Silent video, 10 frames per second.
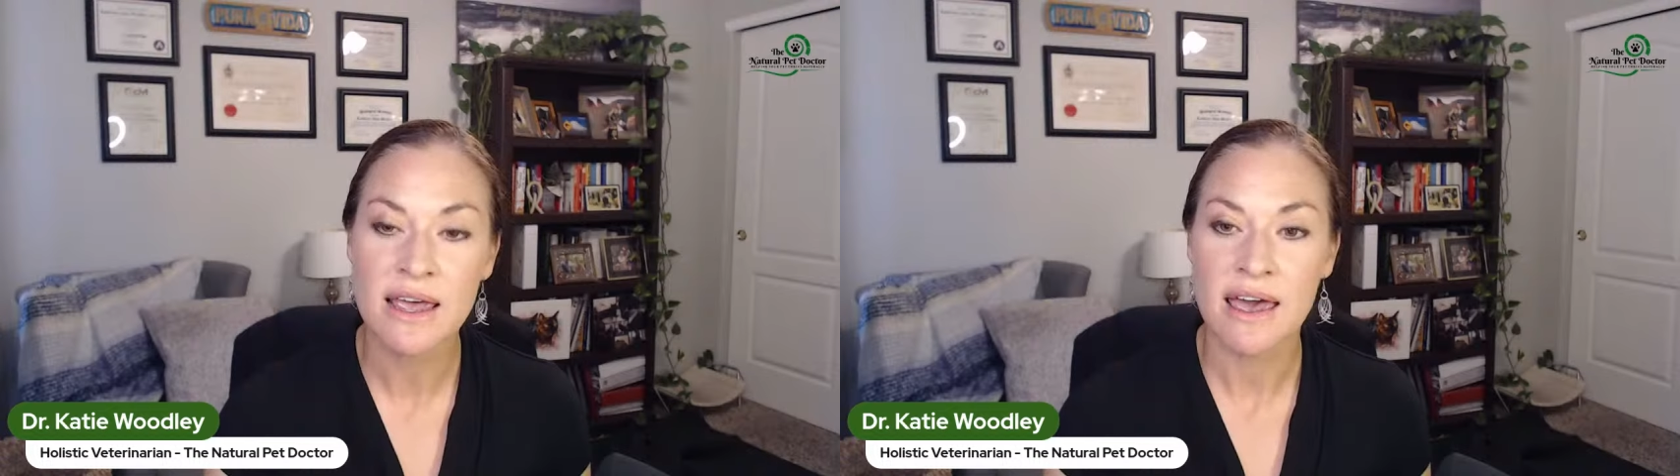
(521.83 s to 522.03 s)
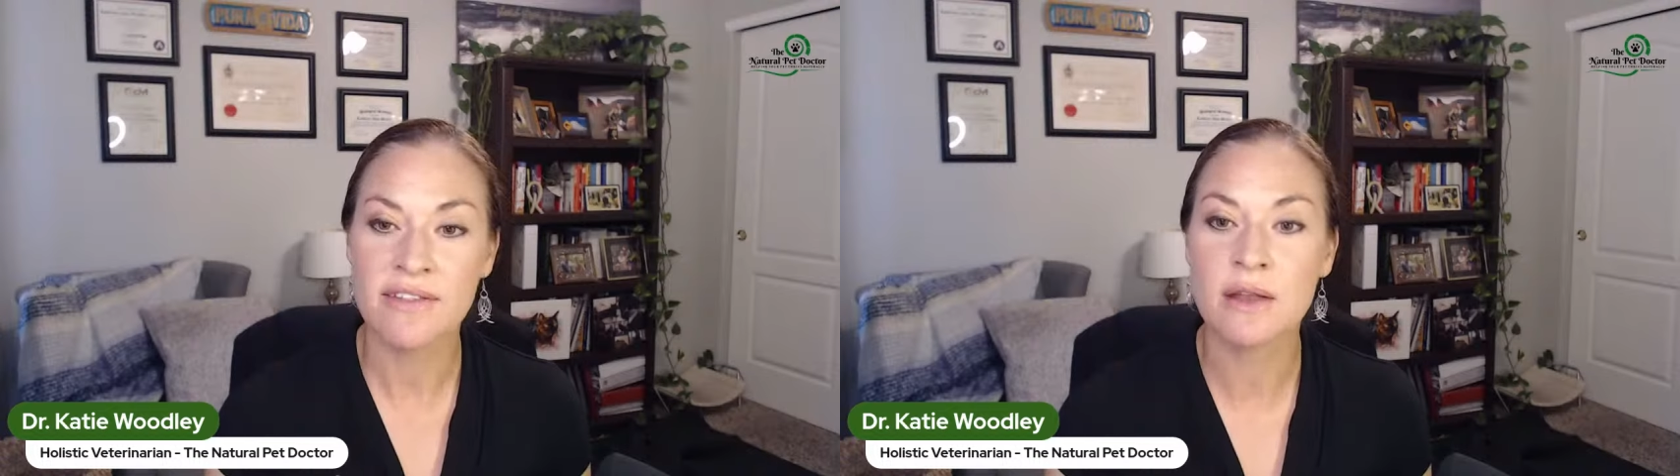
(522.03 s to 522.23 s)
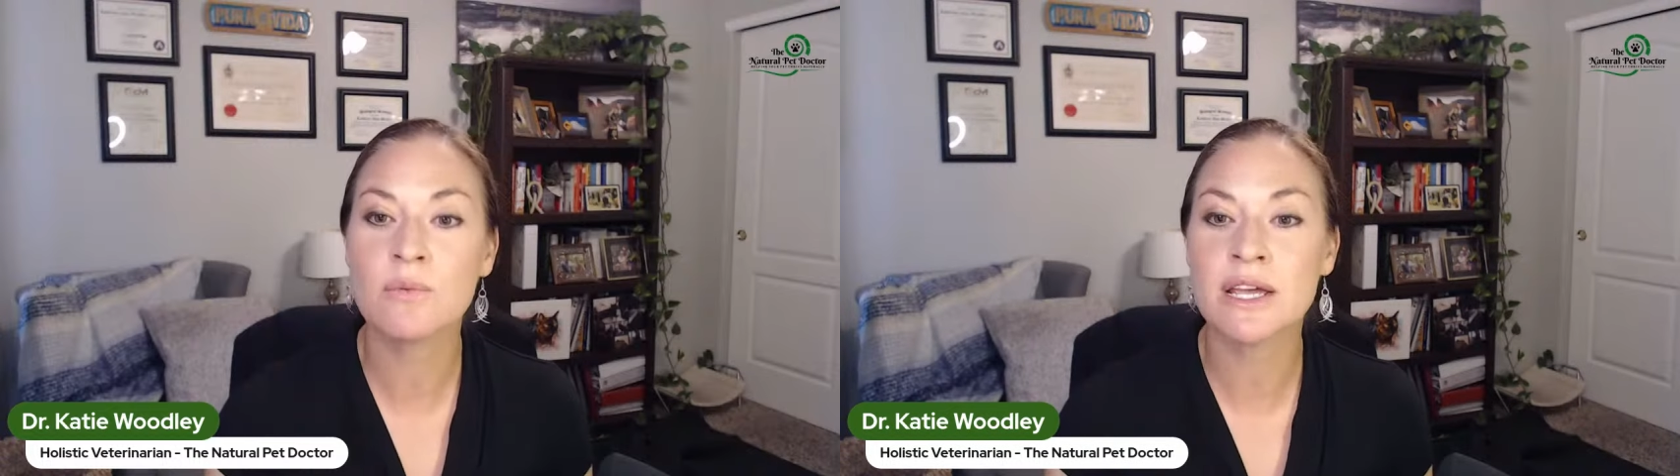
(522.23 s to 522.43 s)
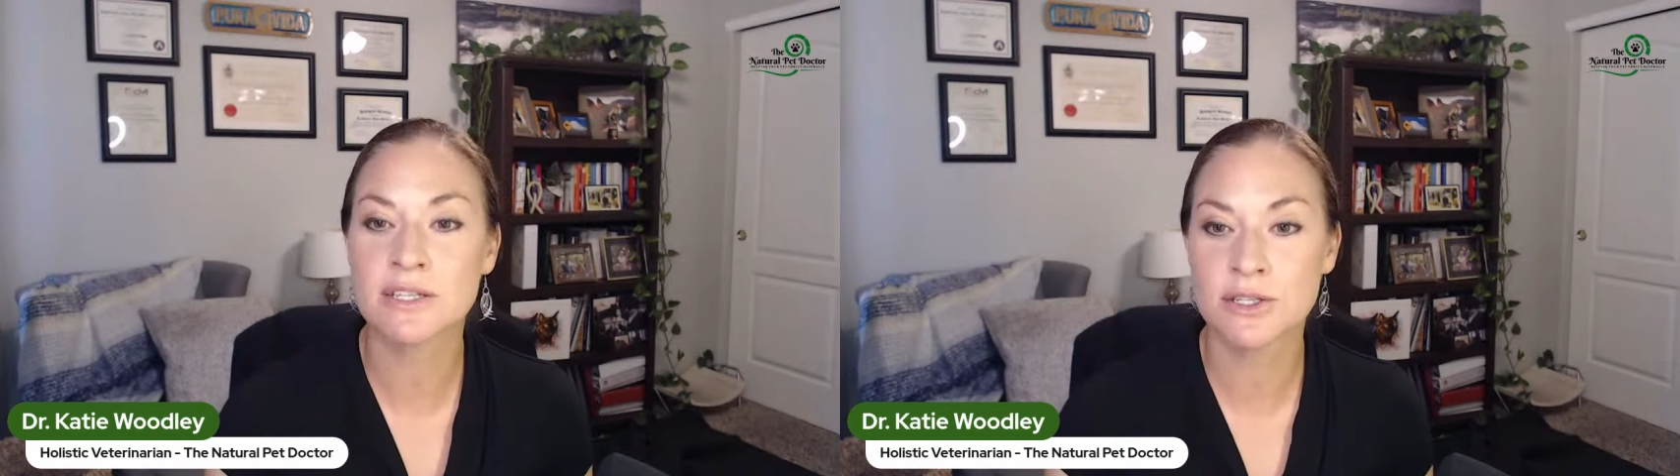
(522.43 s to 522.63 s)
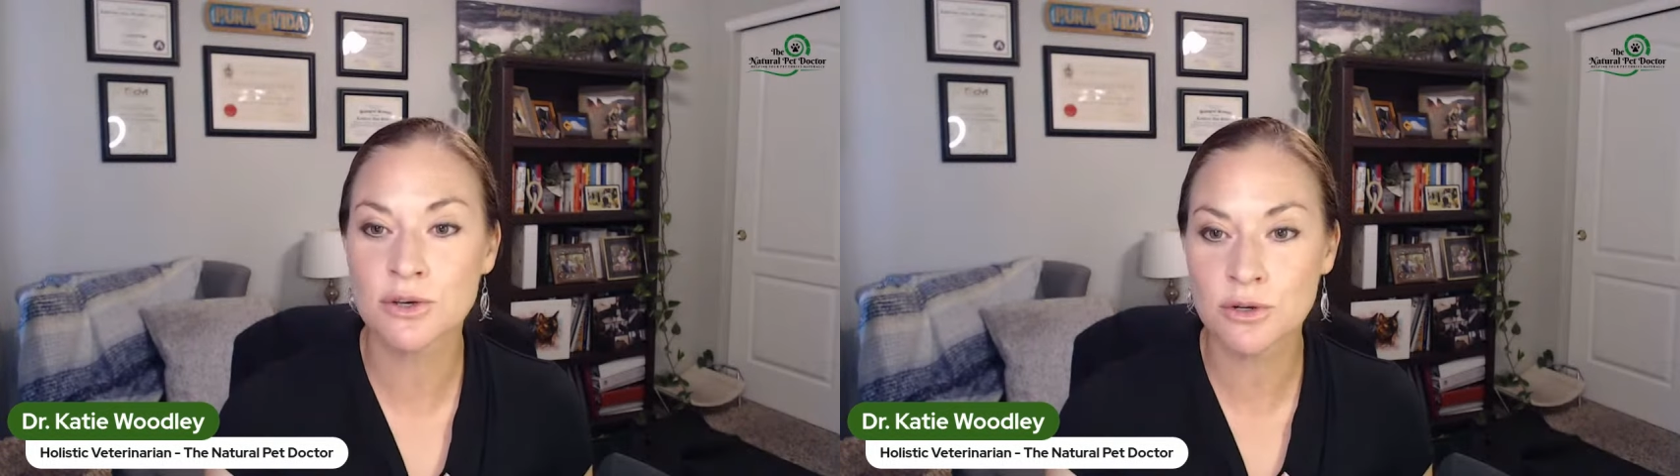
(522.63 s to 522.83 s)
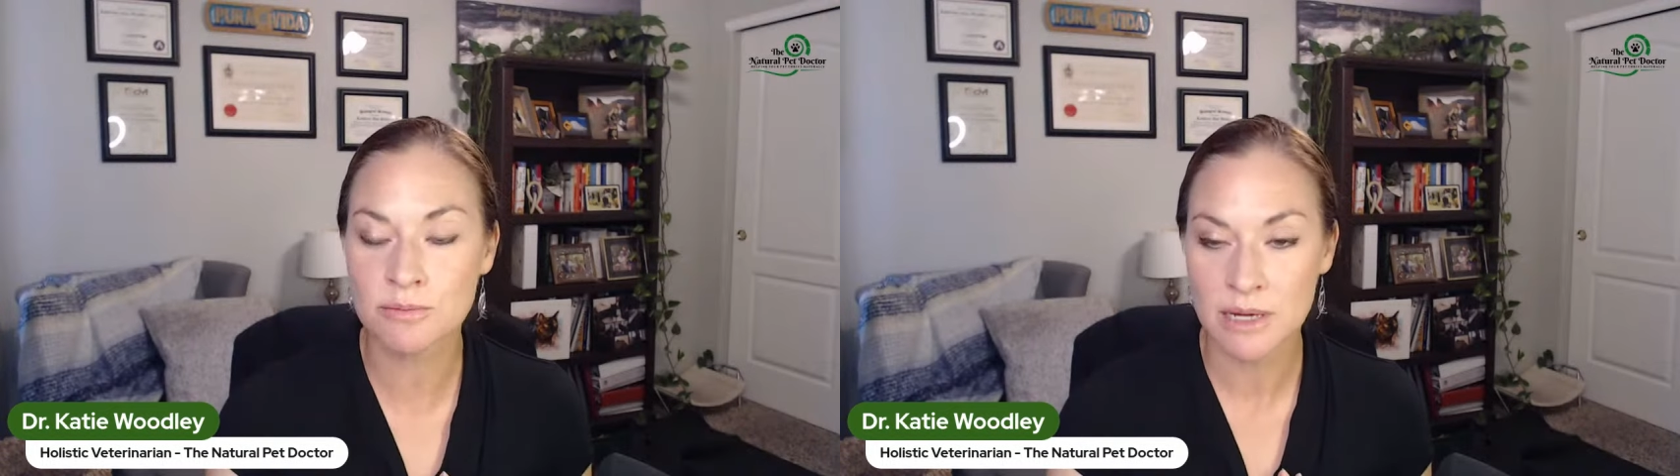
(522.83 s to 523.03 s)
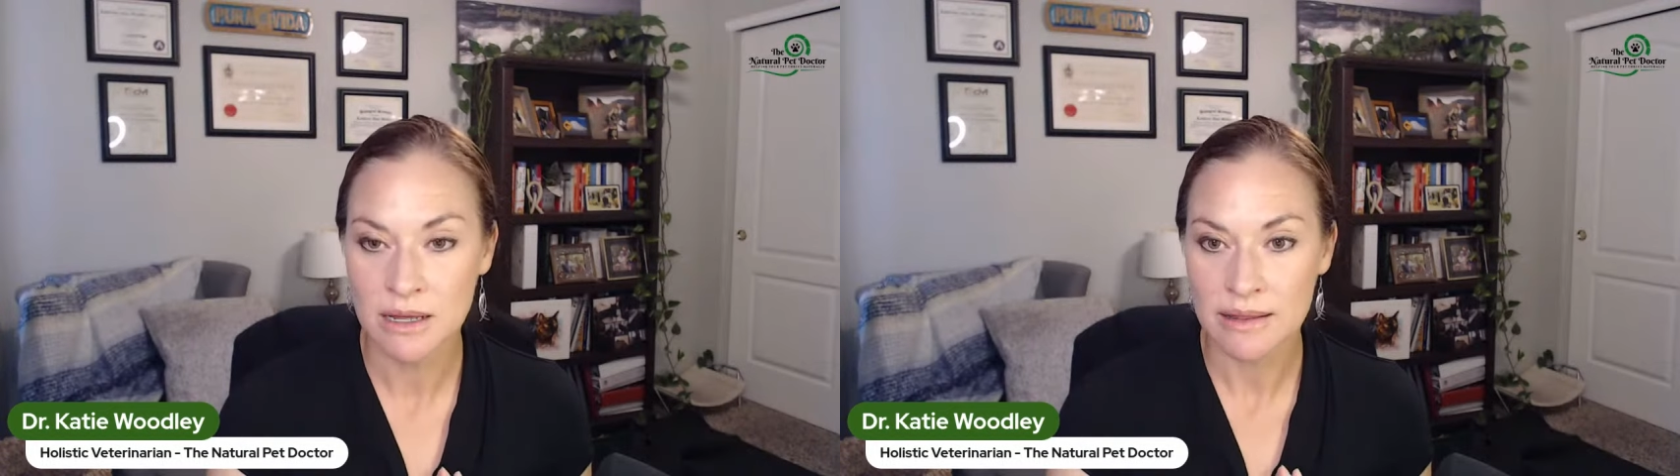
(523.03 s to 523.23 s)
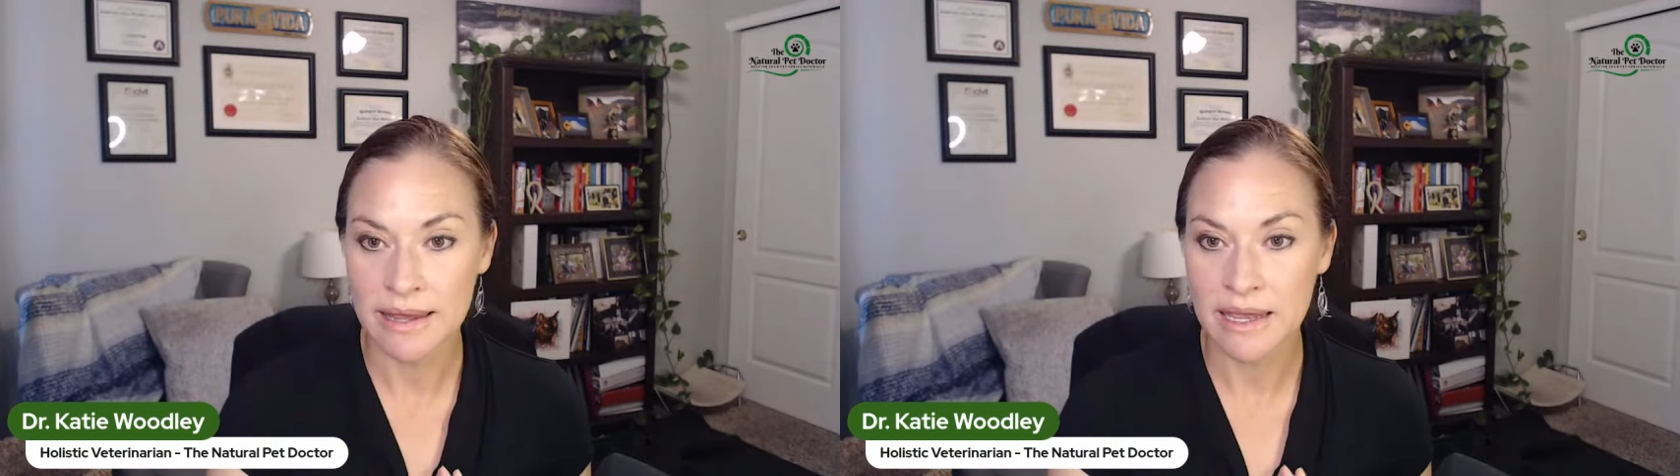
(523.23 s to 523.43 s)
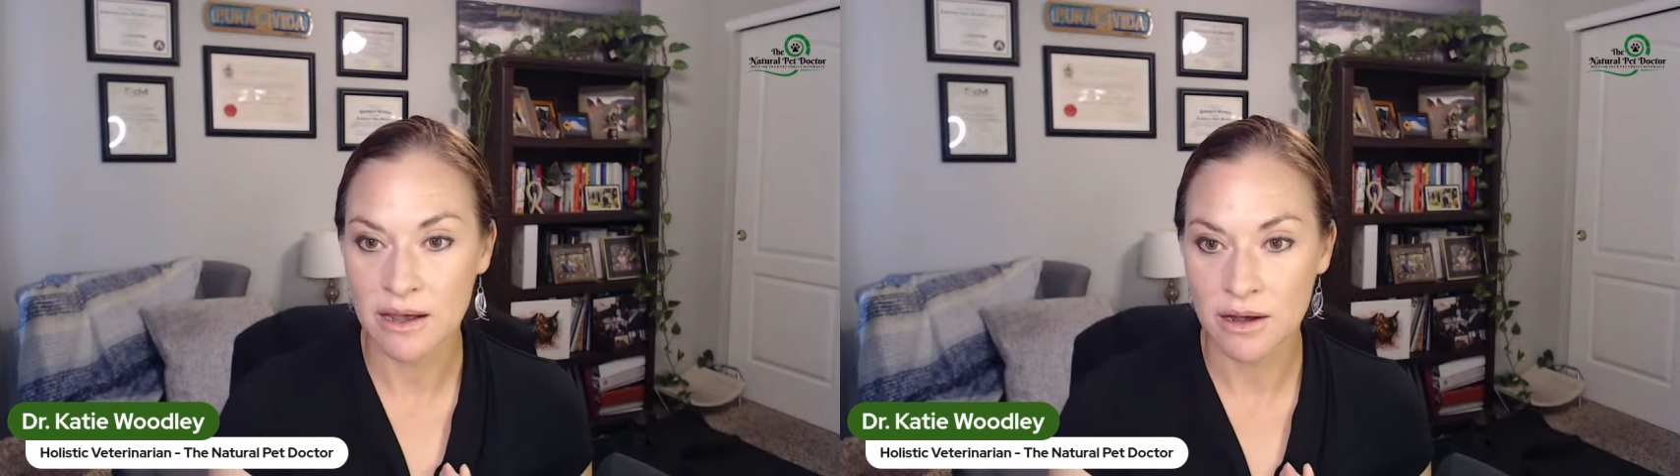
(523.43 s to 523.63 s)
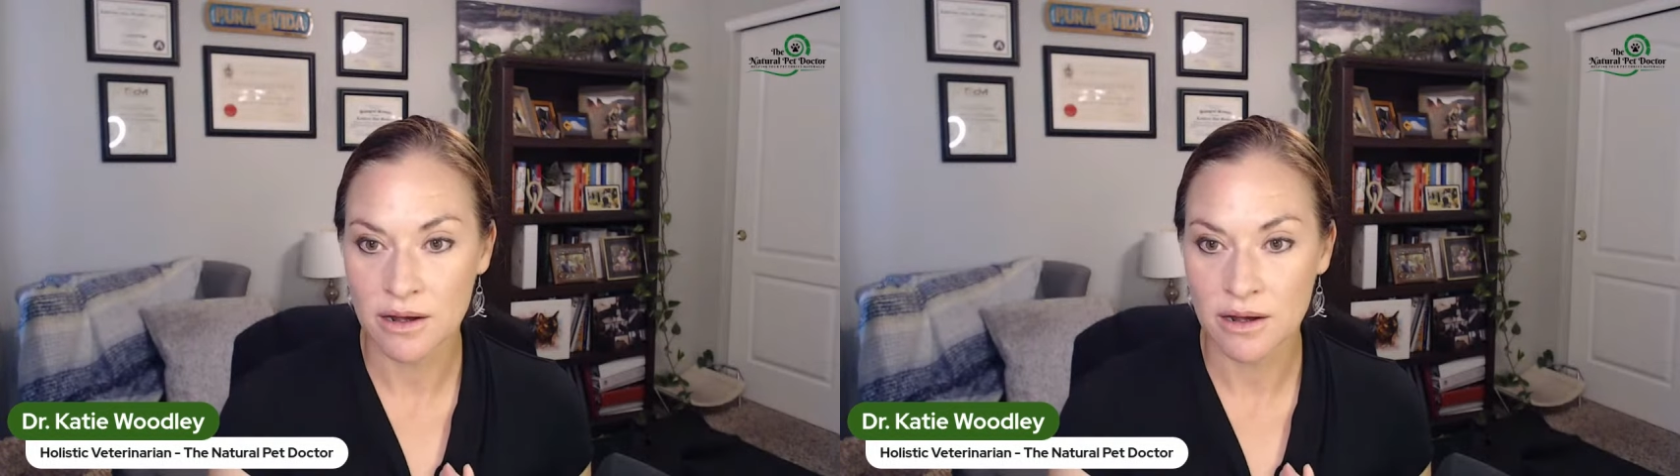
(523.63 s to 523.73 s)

And then we assume like,